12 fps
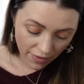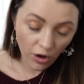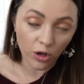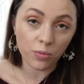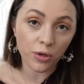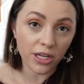I've
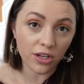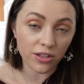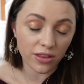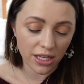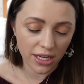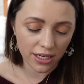heard pretty
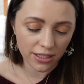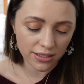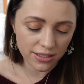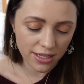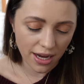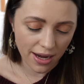good
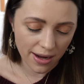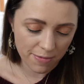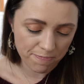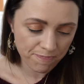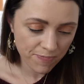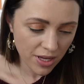things.
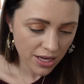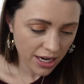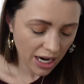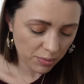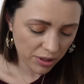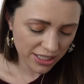Um,
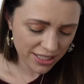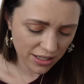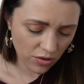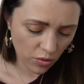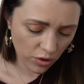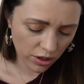I placed
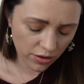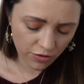an order